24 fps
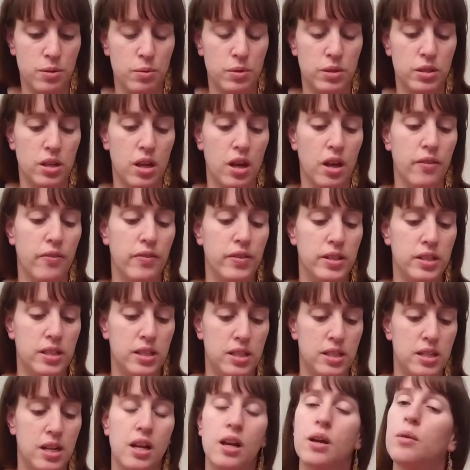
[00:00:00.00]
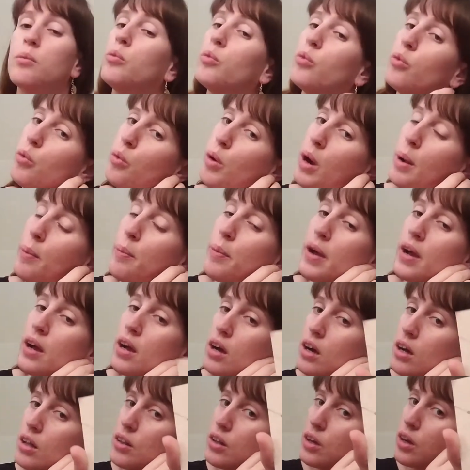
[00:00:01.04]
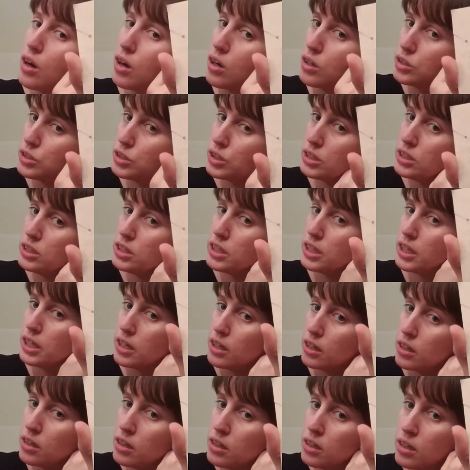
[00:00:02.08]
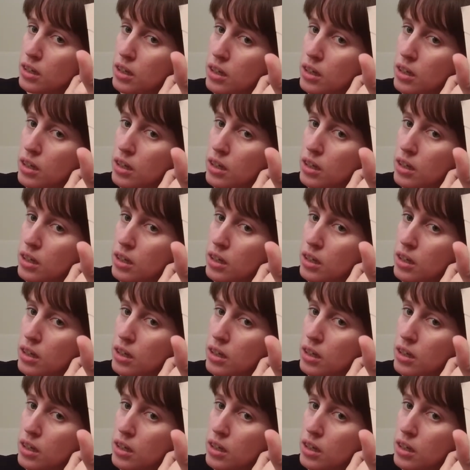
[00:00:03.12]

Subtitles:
ones off and stick them right back on the cartridge here.